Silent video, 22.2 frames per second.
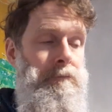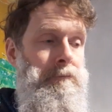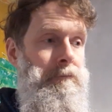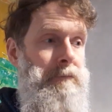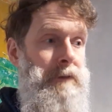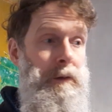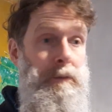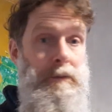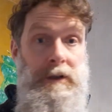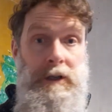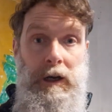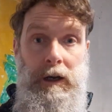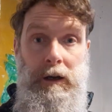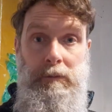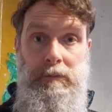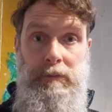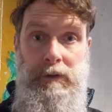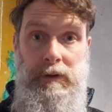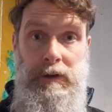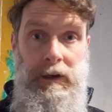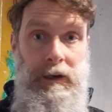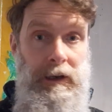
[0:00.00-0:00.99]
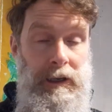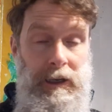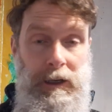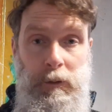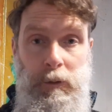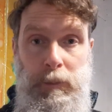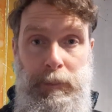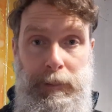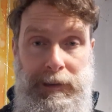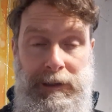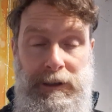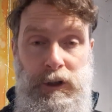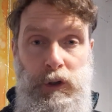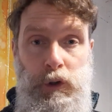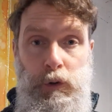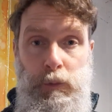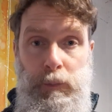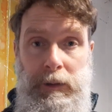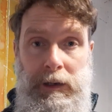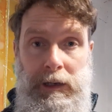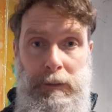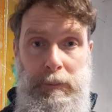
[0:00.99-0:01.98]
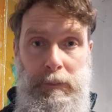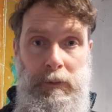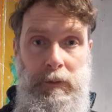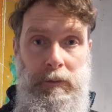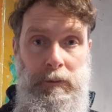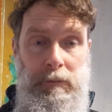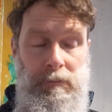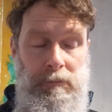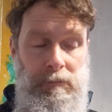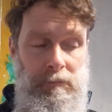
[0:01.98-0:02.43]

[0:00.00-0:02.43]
Sometimes it would be two people.